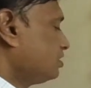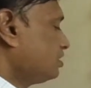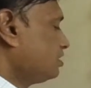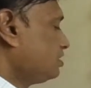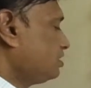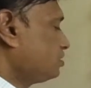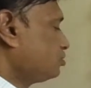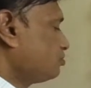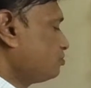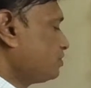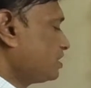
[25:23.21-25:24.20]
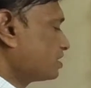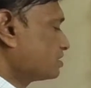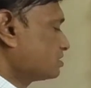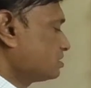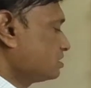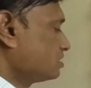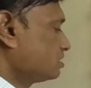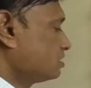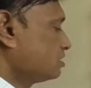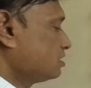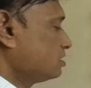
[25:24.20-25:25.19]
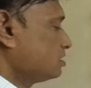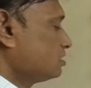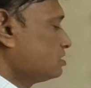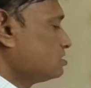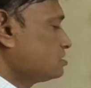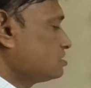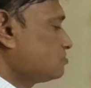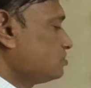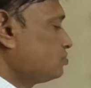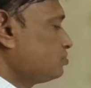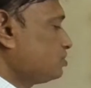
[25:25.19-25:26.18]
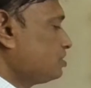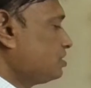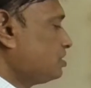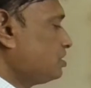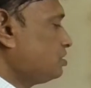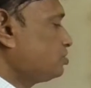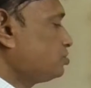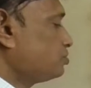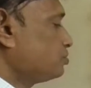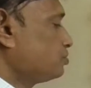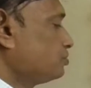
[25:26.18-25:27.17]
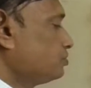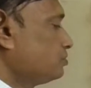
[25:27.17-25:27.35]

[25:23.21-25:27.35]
e into px is equal to e into